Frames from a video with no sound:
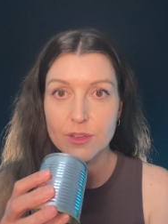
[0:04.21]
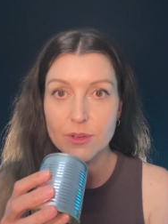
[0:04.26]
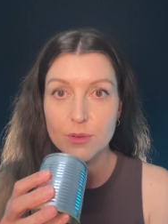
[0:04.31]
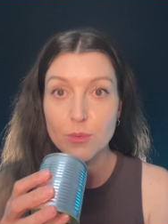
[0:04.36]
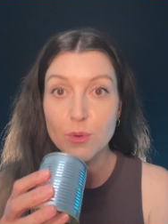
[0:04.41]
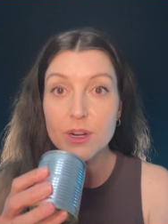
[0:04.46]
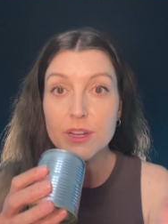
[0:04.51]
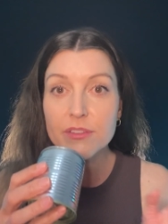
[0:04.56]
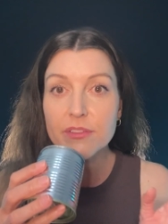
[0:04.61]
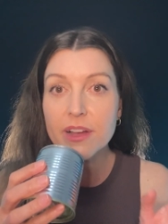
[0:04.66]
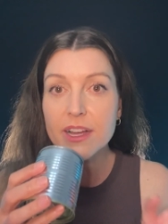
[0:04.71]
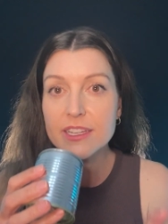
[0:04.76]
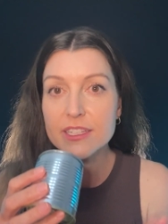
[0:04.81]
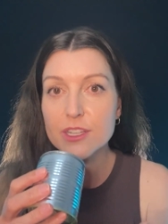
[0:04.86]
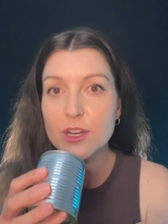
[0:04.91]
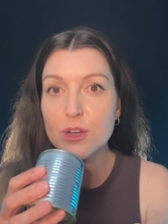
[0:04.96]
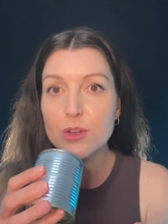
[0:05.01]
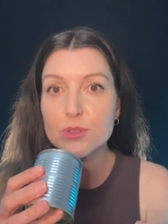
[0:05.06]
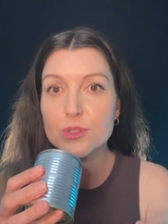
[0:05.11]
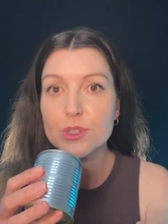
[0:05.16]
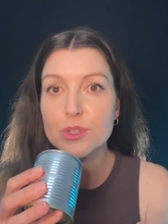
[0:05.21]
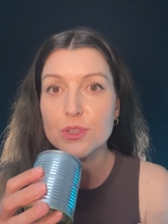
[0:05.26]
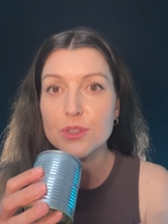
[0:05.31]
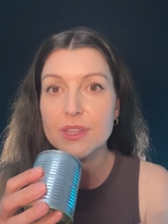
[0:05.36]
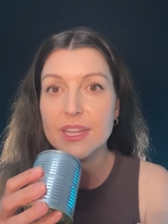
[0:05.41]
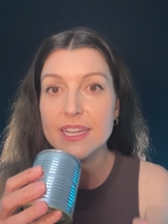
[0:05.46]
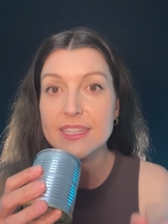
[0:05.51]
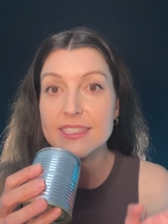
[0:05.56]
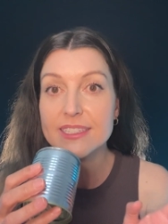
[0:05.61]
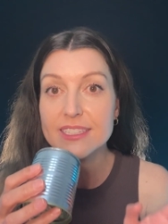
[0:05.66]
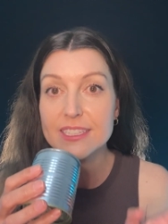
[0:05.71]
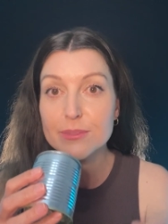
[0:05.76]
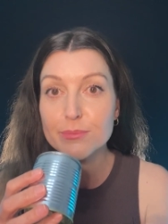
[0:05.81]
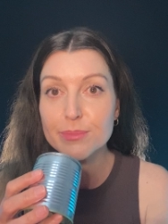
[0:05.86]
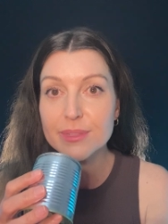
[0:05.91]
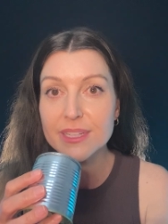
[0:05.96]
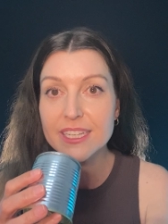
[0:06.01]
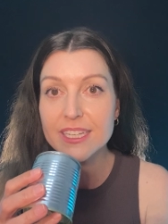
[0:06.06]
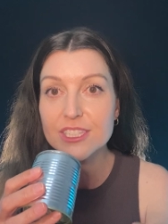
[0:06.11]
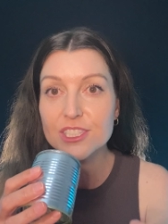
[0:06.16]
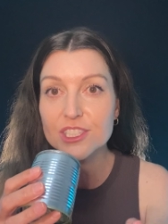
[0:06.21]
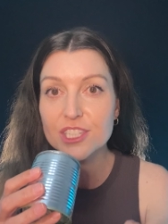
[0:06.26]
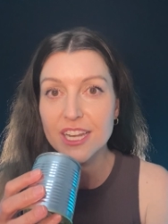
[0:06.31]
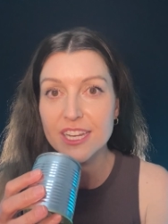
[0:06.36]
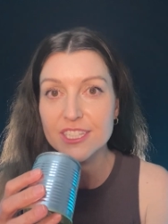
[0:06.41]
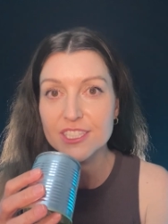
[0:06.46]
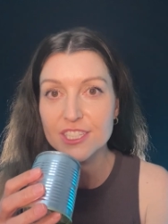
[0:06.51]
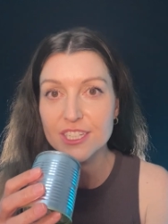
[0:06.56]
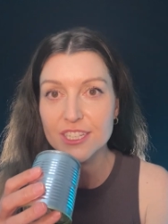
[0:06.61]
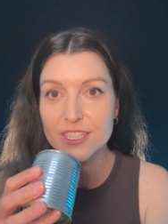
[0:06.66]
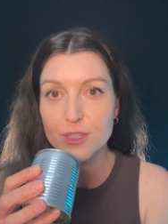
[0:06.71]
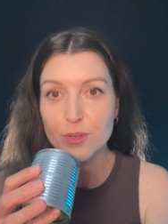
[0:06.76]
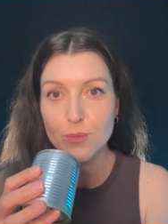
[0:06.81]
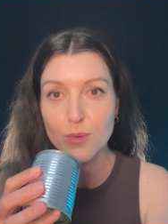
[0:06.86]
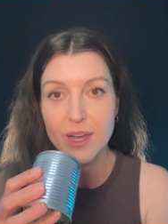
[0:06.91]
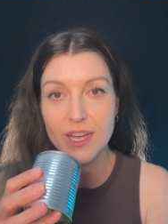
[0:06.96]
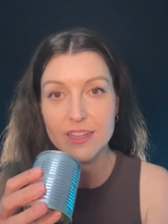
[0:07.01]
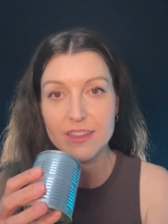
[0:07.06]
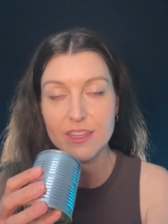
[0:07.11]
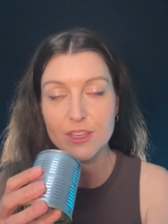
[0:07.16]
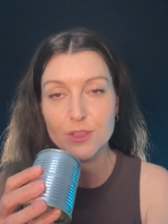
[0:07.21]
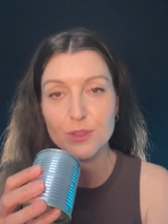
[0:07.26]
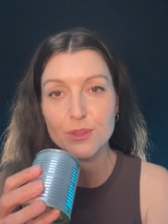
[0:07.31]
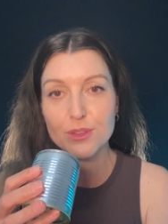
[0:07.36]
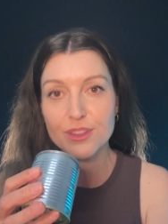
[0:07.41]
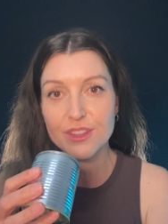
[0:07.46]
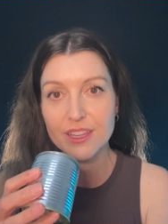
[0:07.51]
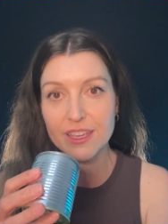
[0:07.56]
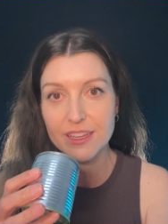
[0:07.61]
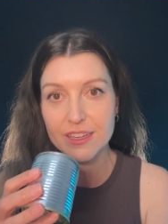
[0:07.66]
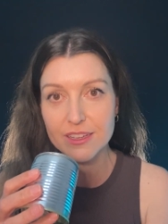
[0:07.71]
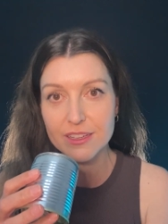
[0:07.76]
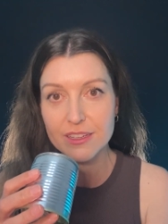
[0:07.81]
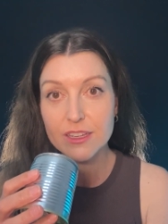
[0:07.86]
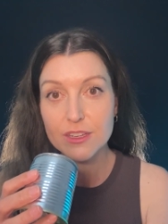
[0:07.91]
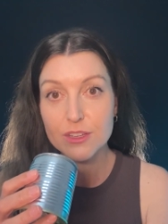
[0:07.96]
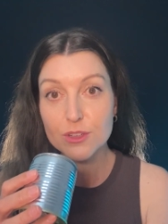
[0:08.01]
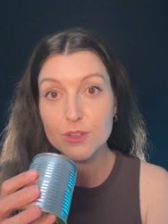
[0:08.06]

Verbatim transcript: What if I told you that simply changing the way that you think